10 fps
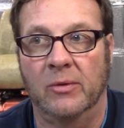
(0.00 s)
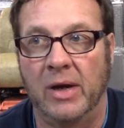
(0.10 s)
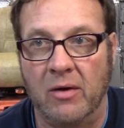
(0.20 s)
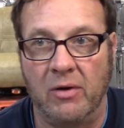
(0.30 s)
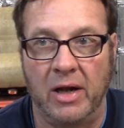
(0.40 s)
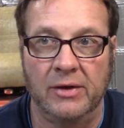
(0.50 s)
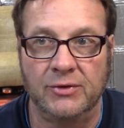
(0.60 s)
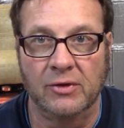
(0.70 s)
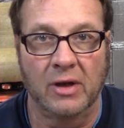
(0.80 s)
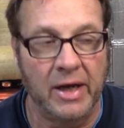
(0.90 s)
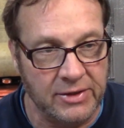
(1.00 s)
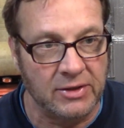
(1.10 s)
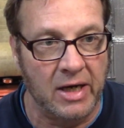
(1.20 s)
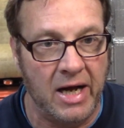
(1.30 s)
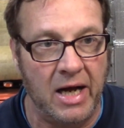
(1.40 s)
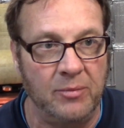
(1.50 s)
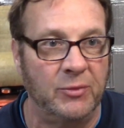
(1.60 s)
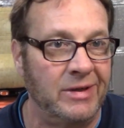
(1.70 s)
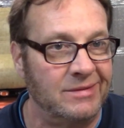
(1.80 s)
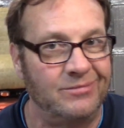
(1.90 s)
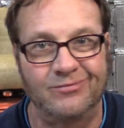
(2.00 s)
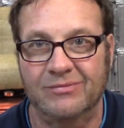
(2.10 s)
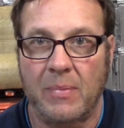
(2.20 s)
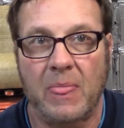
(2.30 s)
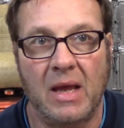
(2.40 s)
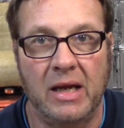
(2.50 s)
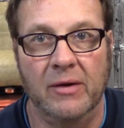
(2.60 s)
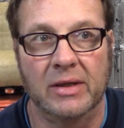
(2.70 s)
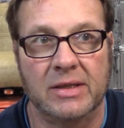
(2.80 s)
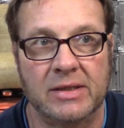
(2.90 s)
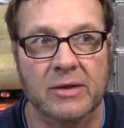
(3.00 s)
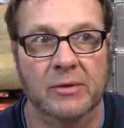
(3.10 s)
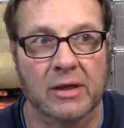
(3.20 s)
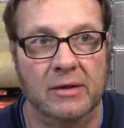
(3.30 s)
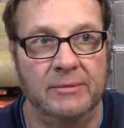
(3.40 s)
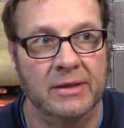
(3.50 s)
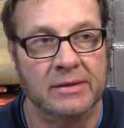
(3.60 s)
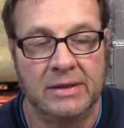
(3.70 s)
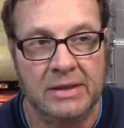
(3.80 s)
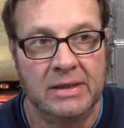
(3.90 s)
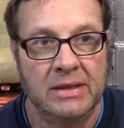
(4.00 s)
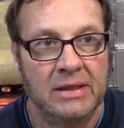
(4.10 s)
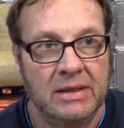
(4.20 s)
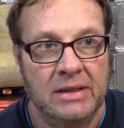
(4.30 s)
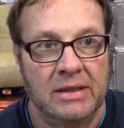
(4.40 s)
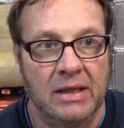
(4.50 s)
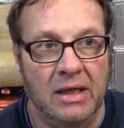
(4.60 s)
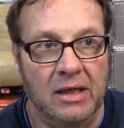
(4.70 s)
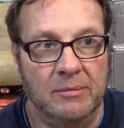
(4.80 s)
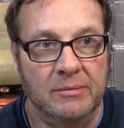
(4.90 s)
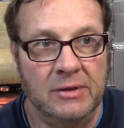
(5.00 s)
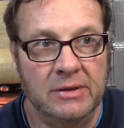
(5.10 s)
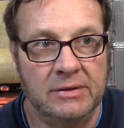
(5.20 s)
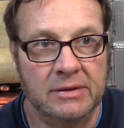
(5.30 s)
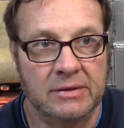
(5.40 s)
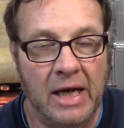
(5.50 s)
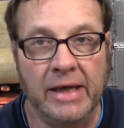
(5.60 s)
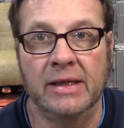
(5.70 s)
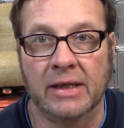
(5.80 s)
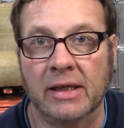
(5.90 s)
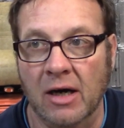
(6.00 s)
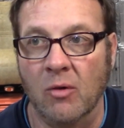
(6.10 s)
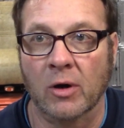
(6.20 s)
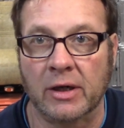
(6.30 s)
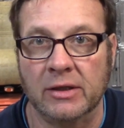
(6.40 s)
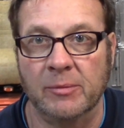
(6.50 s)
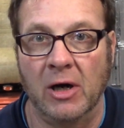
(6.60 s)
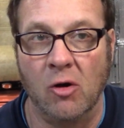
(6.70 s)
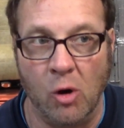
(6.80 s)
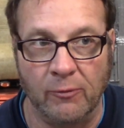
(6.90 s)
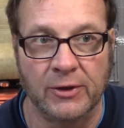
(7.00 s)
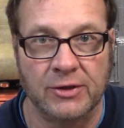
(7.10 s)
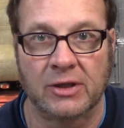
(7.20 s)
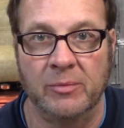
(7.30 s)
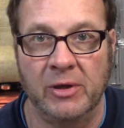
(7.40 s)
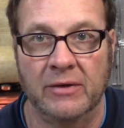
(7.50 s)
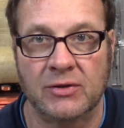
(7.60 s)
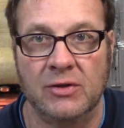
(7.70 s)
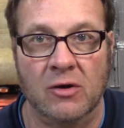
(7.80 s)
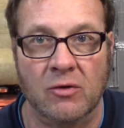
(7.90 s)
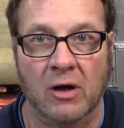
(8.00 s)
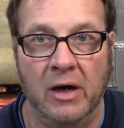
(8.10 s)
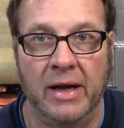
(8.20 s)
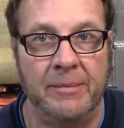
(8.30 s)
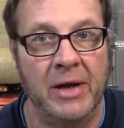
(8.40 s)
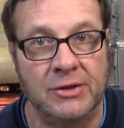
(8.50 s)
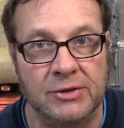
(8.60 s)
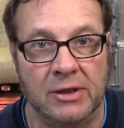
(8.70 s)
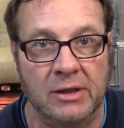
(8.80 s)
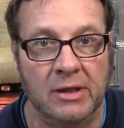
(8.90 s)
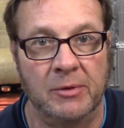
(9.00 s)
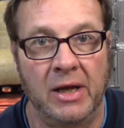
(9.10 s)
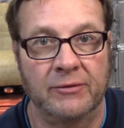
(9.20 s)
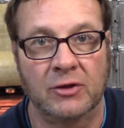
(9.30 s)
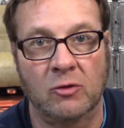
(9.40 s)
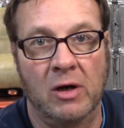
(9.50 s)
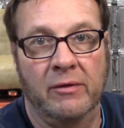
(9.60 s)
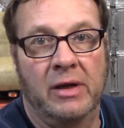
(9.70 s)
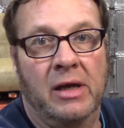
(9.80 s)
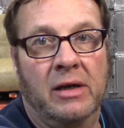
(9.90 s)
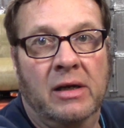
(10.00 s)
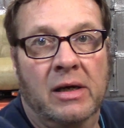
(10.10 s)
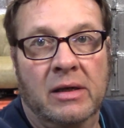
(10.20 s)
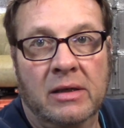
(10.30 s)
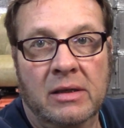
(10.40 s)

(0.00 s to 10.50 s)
the way I wanted to. The lights are on, but can't really see with them. And um, I need to get out working tomorrow. Hopefully there's going to be enough snow gone. I'm not sure. I'm going to have to go out and uh,